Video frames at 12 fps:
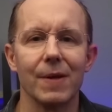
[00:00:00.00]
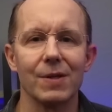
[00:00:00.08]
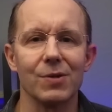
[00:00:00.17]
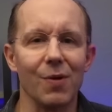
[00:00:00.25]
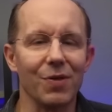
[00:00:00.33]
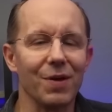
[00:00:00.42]

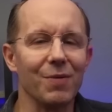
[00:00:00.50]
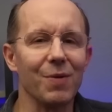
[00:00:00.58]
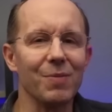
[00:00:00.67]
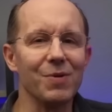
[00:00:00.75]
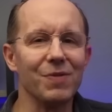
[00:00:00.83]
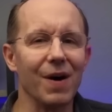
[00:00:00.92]
So I think we'll
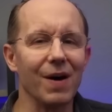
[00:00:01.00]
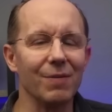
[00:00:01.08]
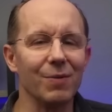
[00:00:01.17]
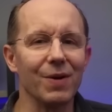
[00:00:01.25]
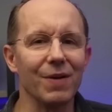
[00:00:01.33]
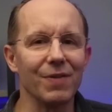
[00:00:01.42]
move on and
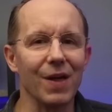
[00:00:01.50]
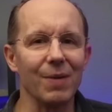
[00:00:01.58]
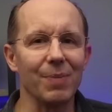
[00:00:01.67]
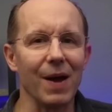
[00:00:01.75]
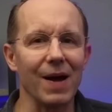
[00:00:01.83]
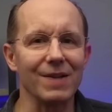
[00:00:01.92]
we'll give that a
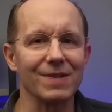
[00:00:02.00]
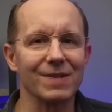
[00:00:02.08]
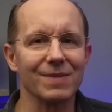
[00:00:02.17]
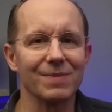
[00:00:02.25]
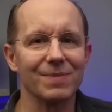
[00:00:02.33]
pass.